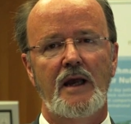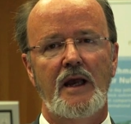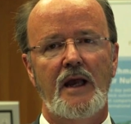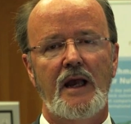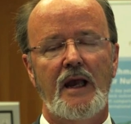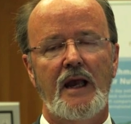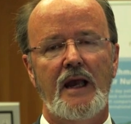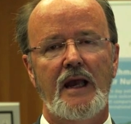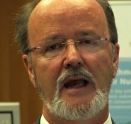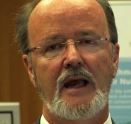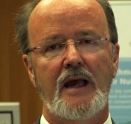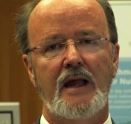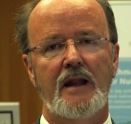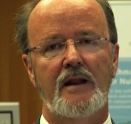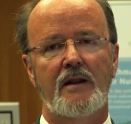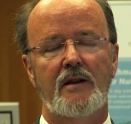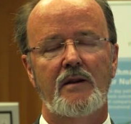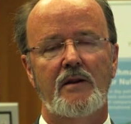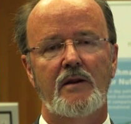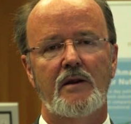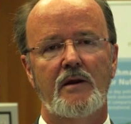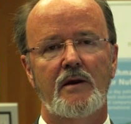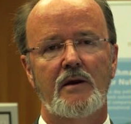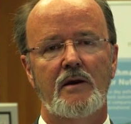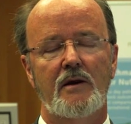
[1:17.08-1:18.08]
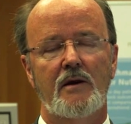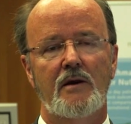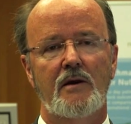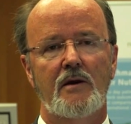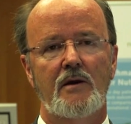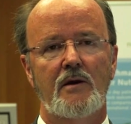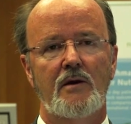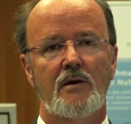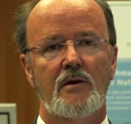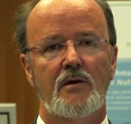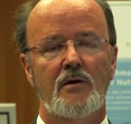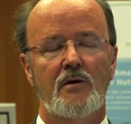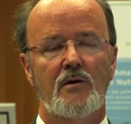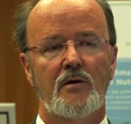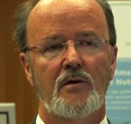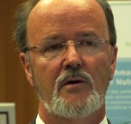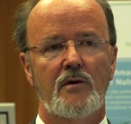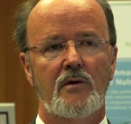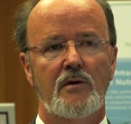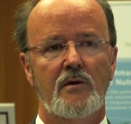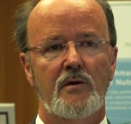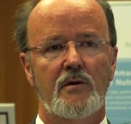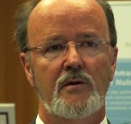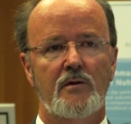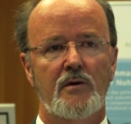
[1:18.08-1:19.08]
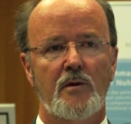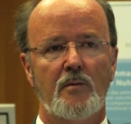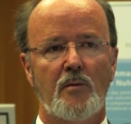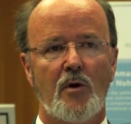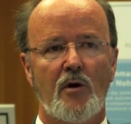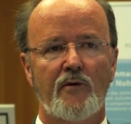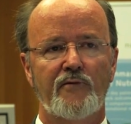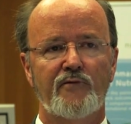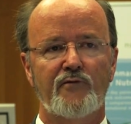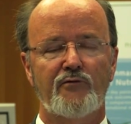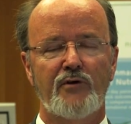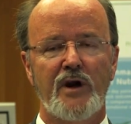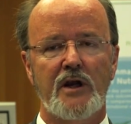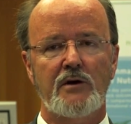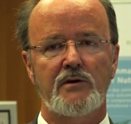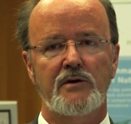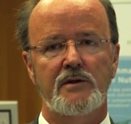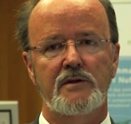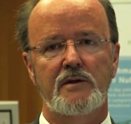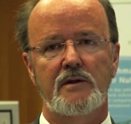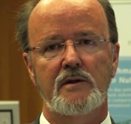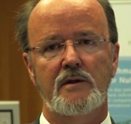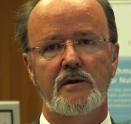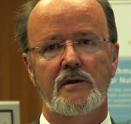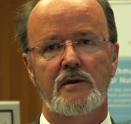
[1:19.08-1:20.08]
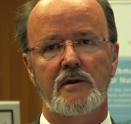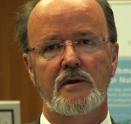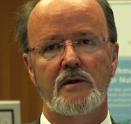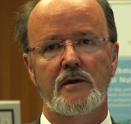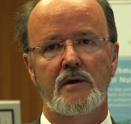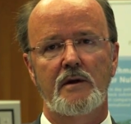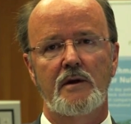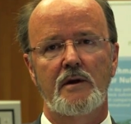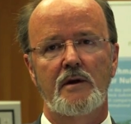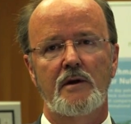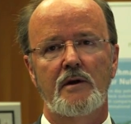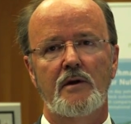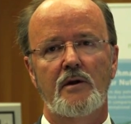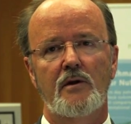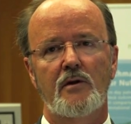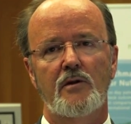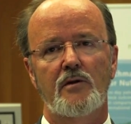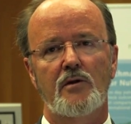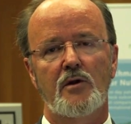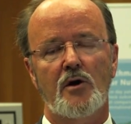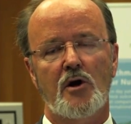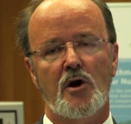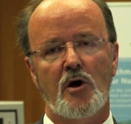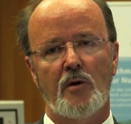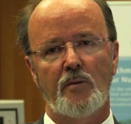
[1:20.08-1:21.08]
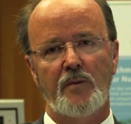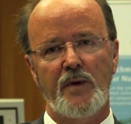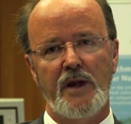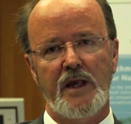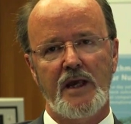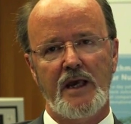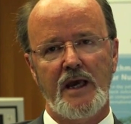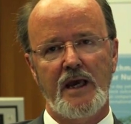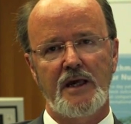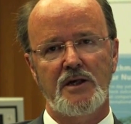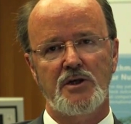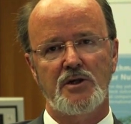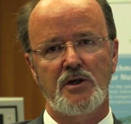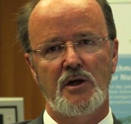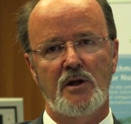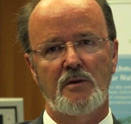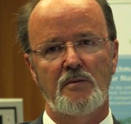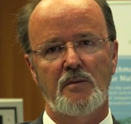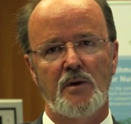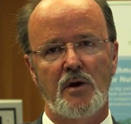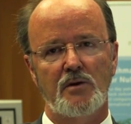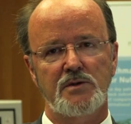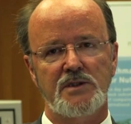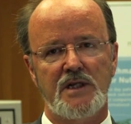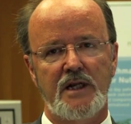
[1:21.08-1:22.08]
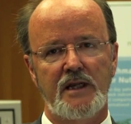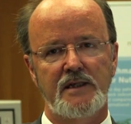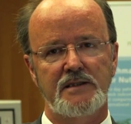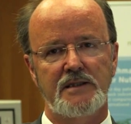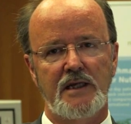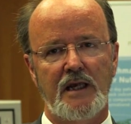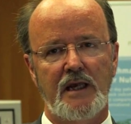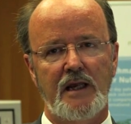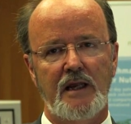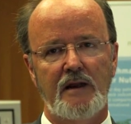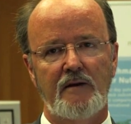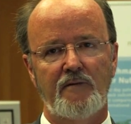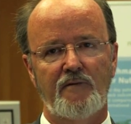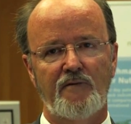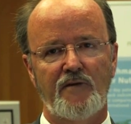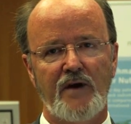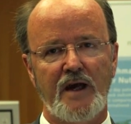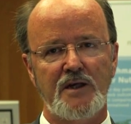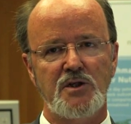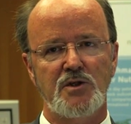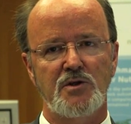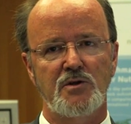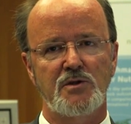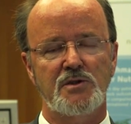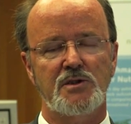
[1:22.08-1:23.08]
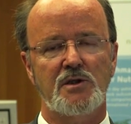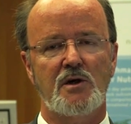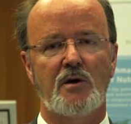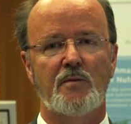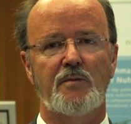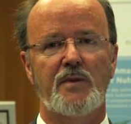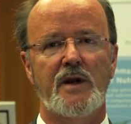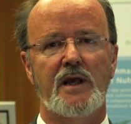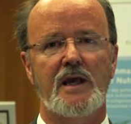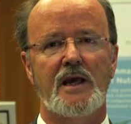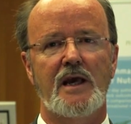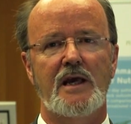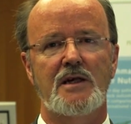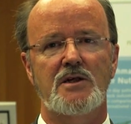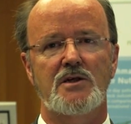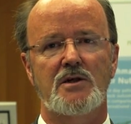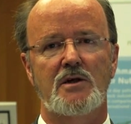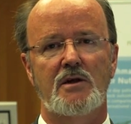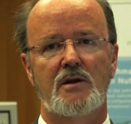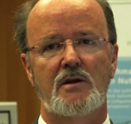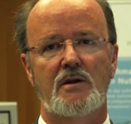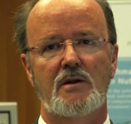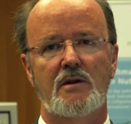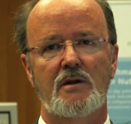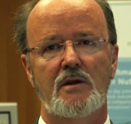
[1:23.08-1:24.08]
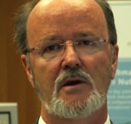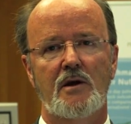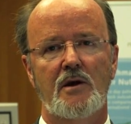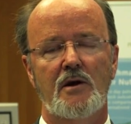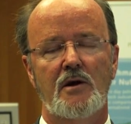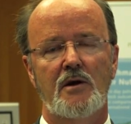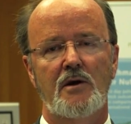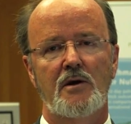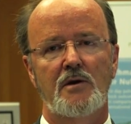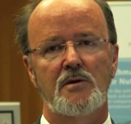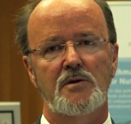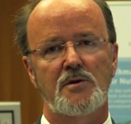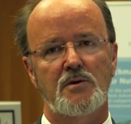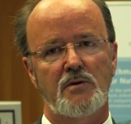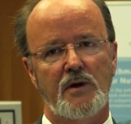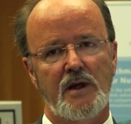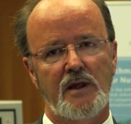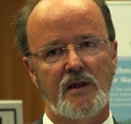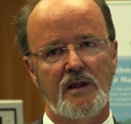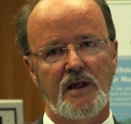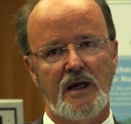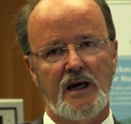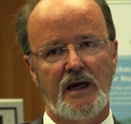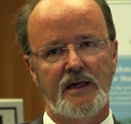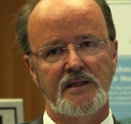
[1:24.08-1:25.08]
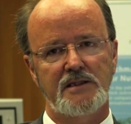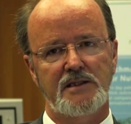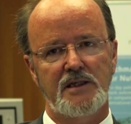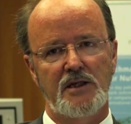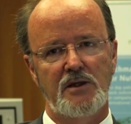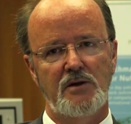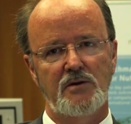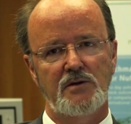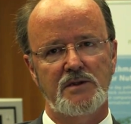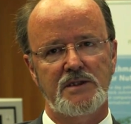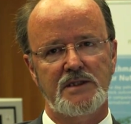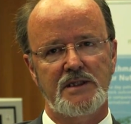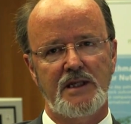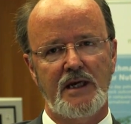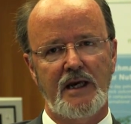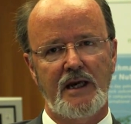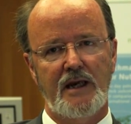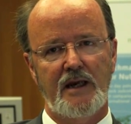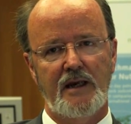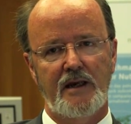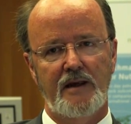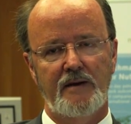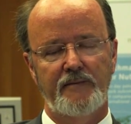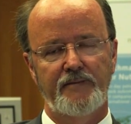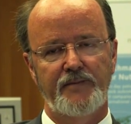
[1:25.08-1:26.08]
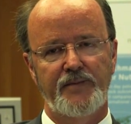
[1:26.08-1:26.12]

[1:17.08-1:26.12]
and the more frequent the complication, mostly the infectious complication during the ICU stay.